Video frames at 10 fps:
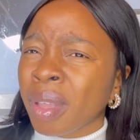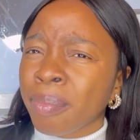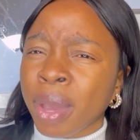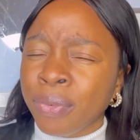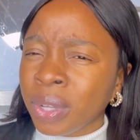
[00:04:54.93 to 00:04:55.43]

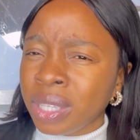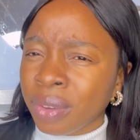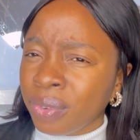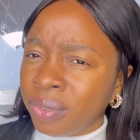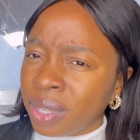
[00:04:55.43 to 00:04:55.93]
by 4th year,
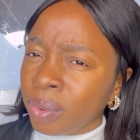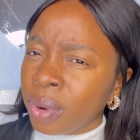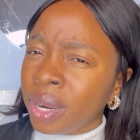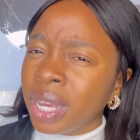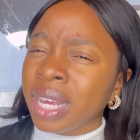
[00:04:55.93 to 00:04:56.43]
5th year, we're
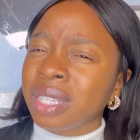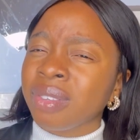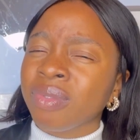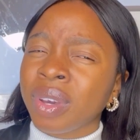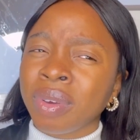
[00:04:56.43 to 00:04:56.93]
already
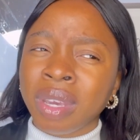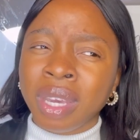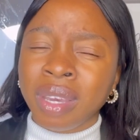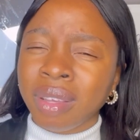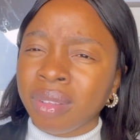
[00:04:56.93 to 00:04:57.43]
getting
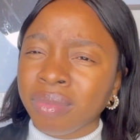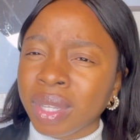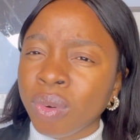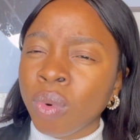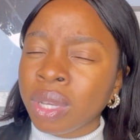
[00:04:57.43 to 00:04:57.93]
very
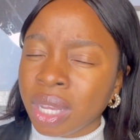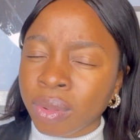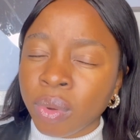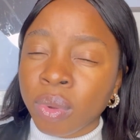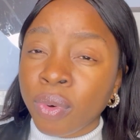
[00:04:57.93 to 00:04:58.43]
works and
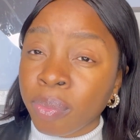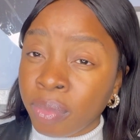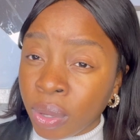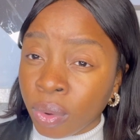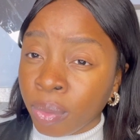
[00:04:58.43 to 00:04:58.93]
for
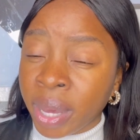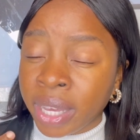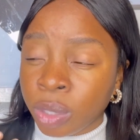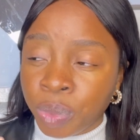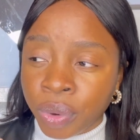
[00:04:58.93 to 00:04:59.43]
me or my
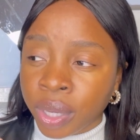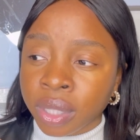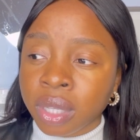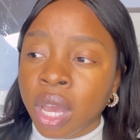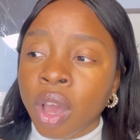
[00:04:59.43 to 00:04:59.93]

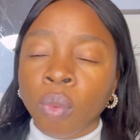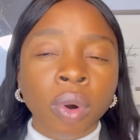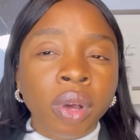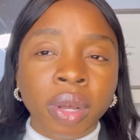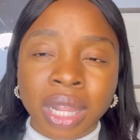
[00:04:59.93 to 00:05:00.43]
experience,
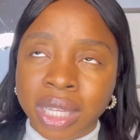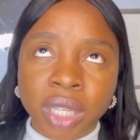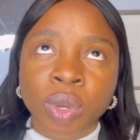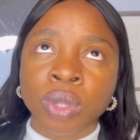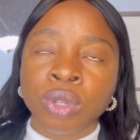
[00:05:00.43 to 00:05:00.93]
work
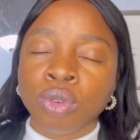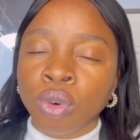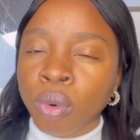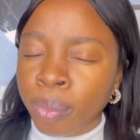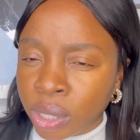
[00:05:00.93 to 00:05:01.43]
classes were not so
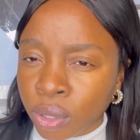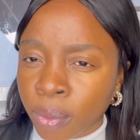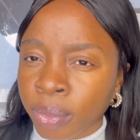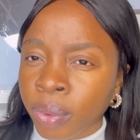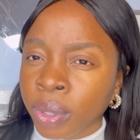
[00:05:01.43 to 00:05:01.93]
cumbersome.
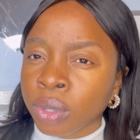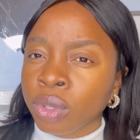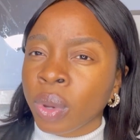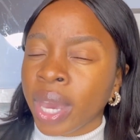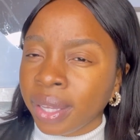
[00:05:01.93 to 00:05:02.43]
They were not
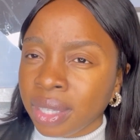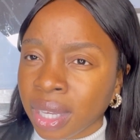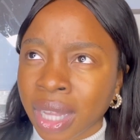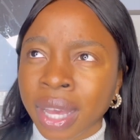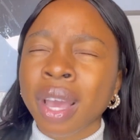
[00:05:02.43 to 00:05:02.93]
so
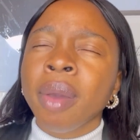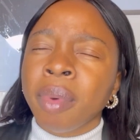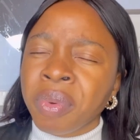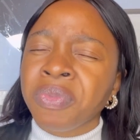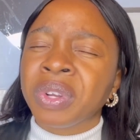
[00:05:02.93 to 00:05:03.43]
hectic. Like
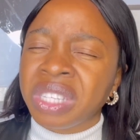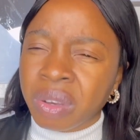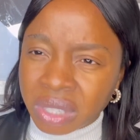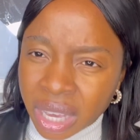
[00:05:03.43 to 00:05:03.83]
maybe 40 was